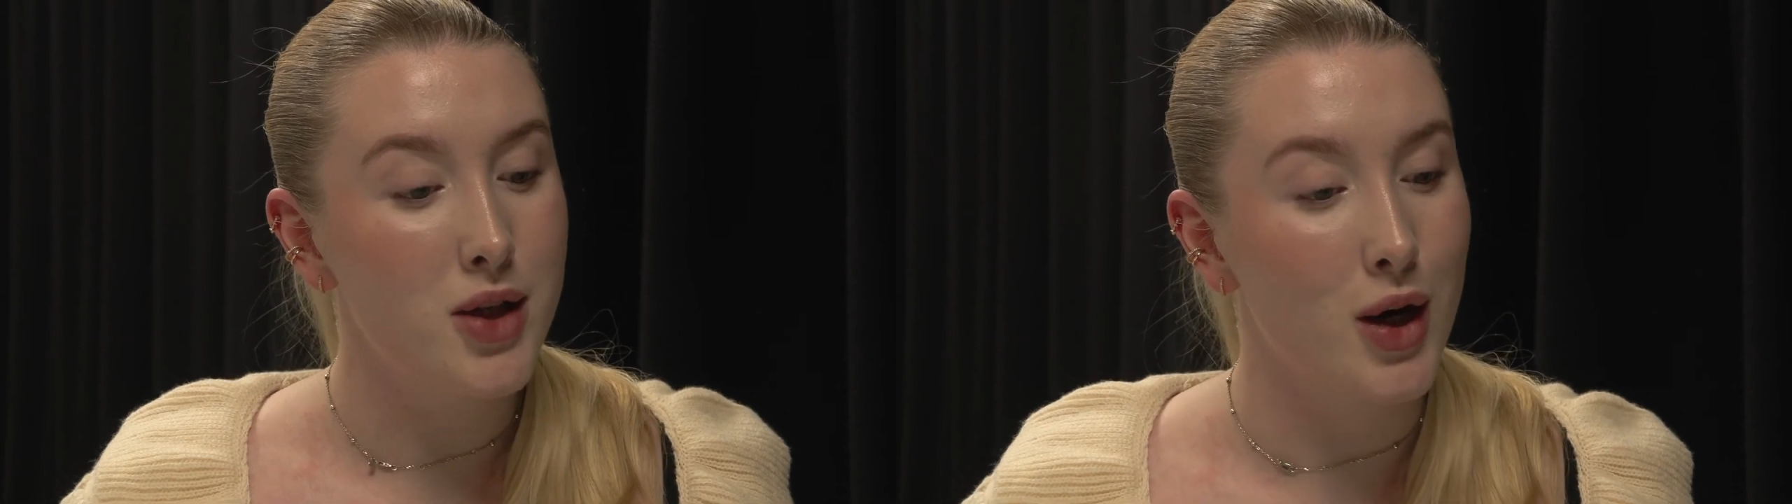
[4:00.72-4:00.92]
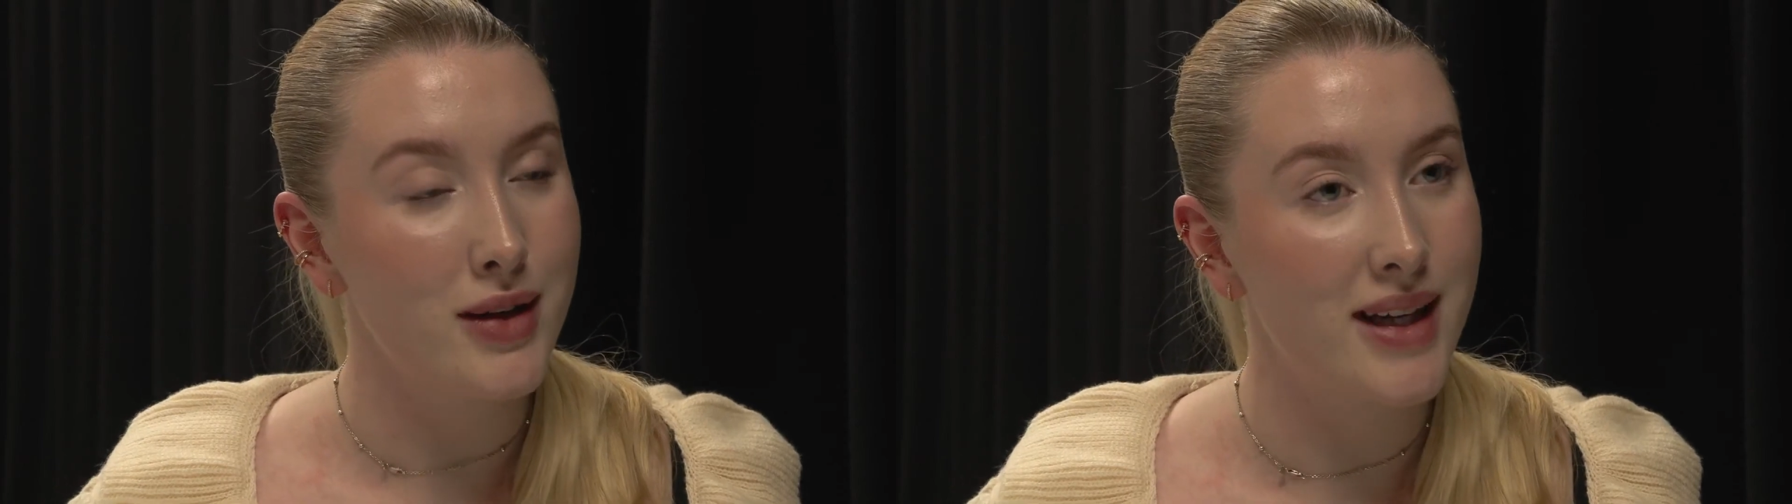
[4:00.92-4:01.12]

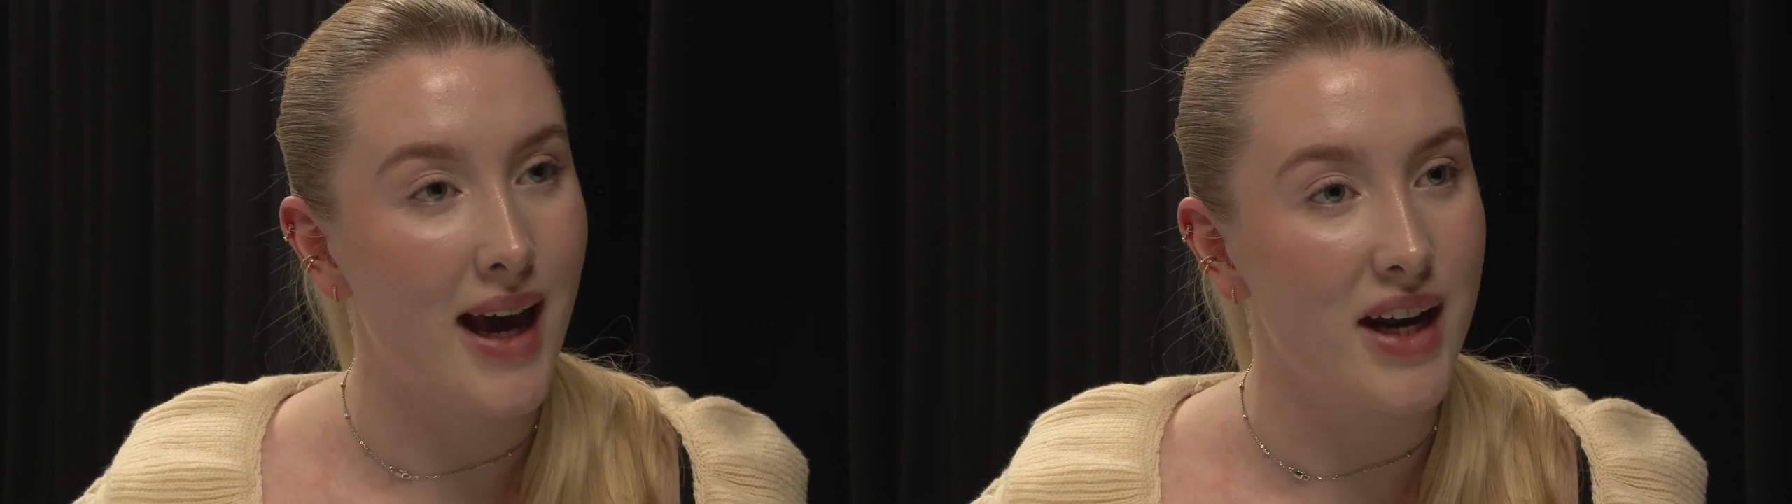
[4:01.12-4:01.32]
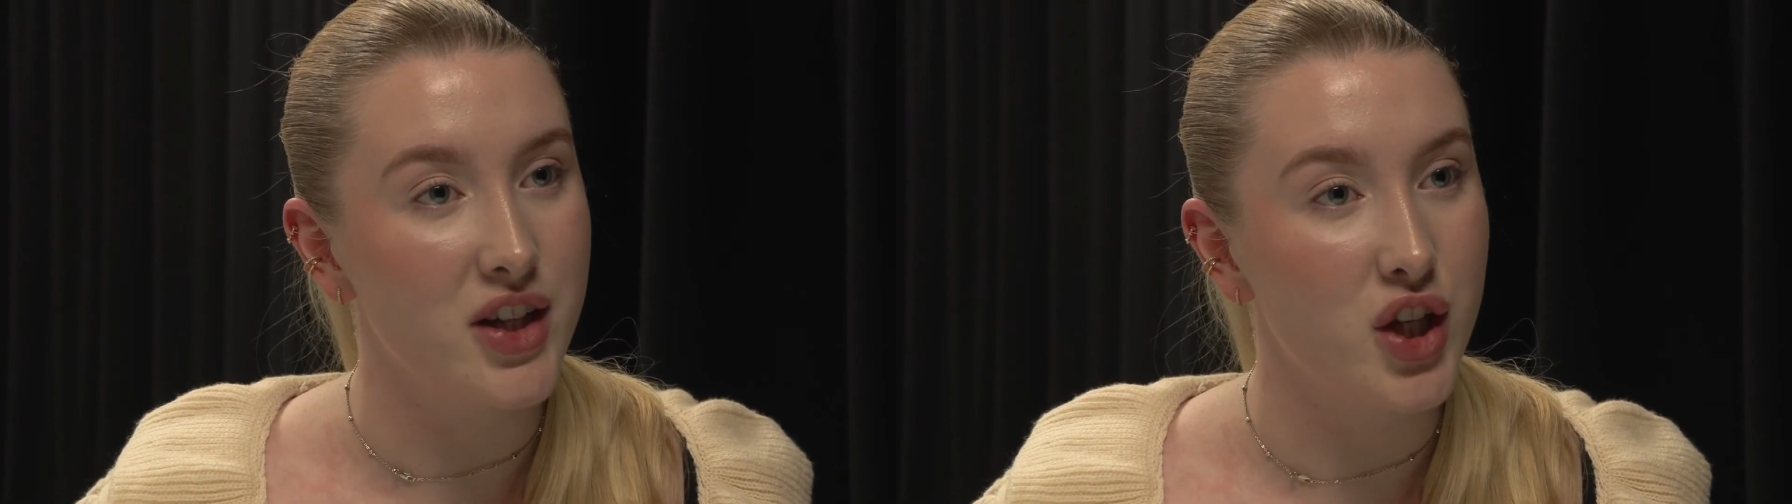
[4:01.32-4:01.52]
turn the
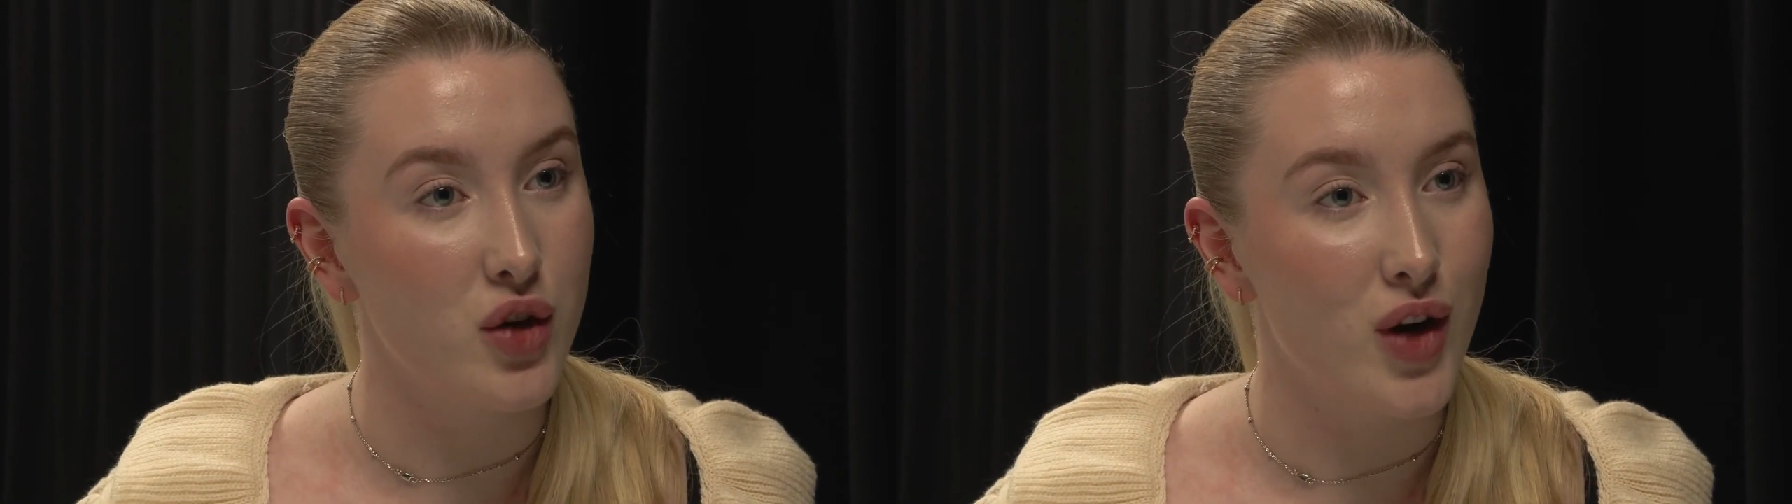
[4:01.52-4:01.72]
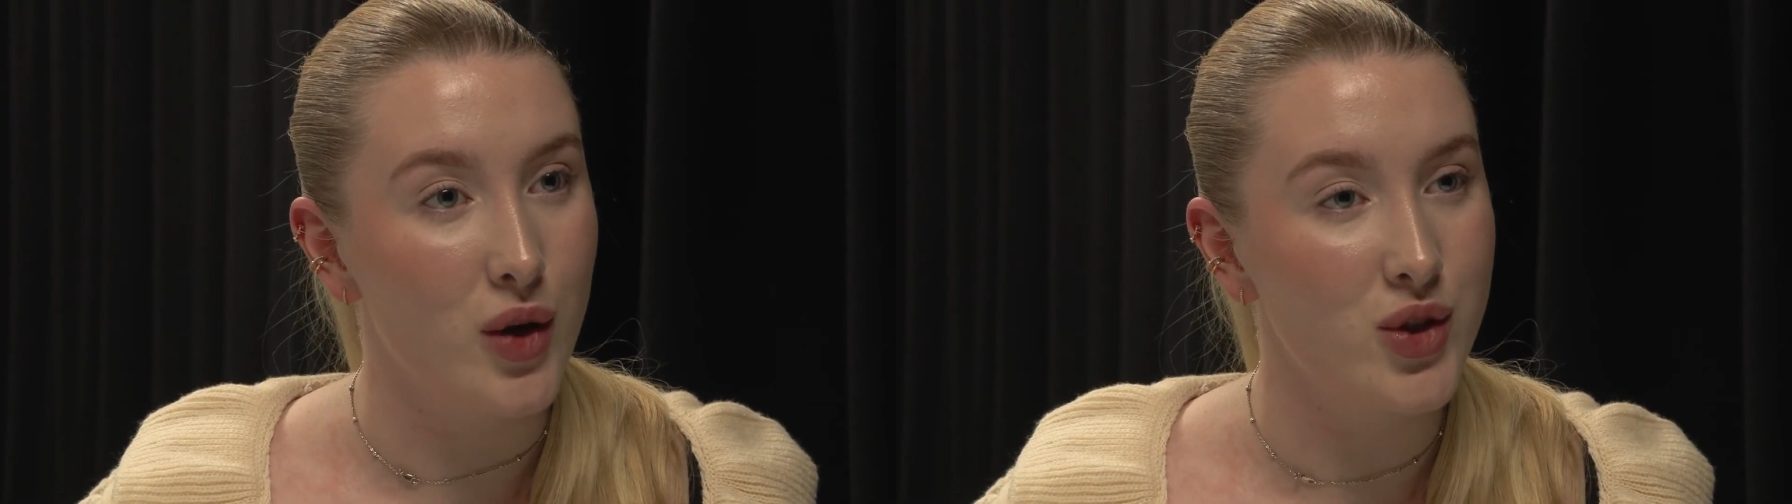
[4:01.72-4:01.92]
carriage
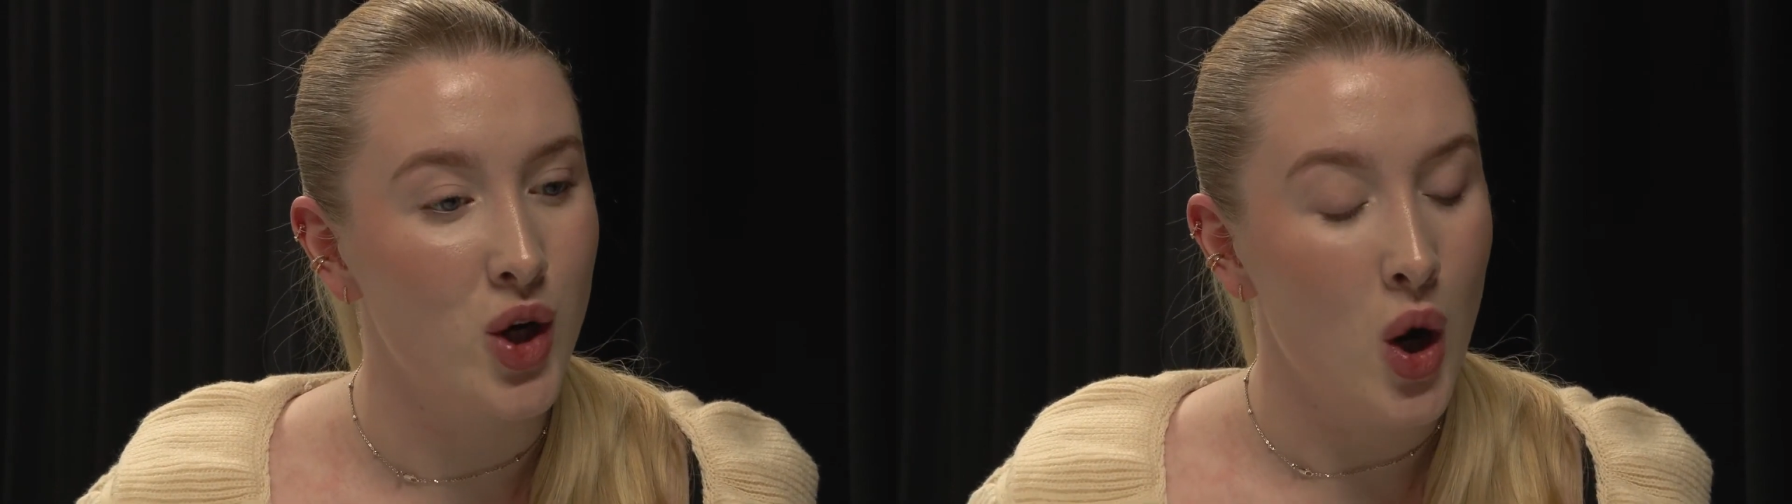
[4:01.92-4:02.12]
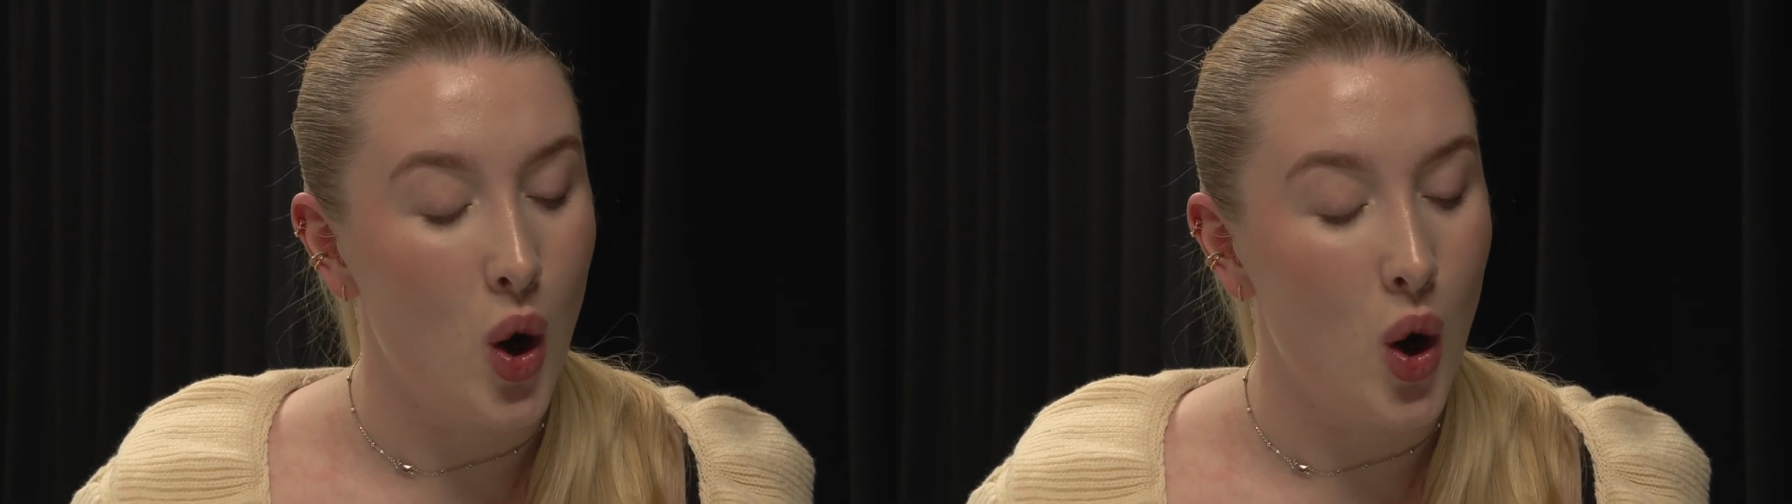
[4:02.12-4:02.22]
around